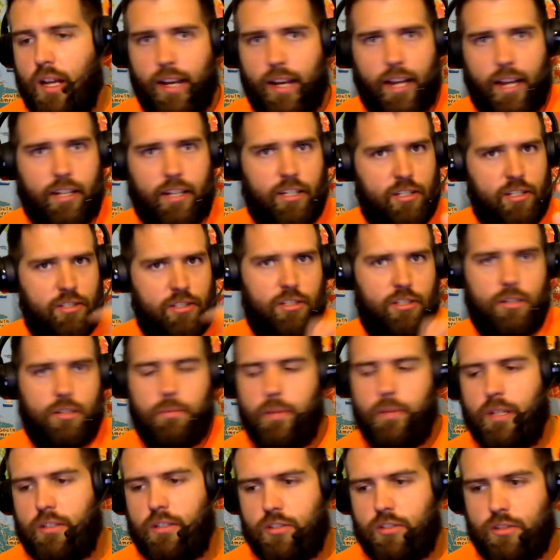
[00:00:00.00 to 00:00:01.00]
and consider
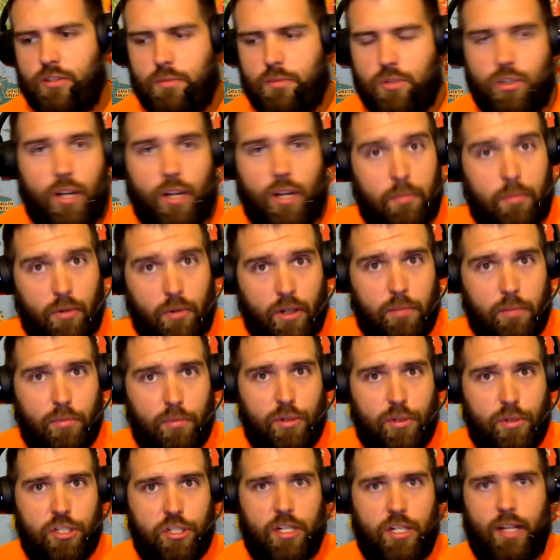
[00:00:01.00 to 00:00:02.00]
being a subscriber. I
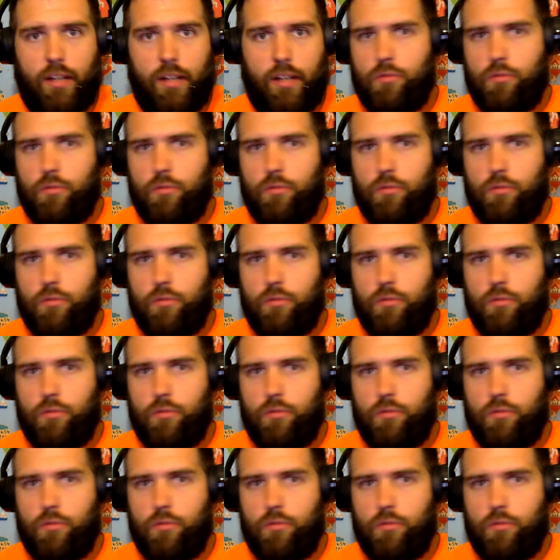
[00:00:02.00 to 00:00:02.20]
appreciate it.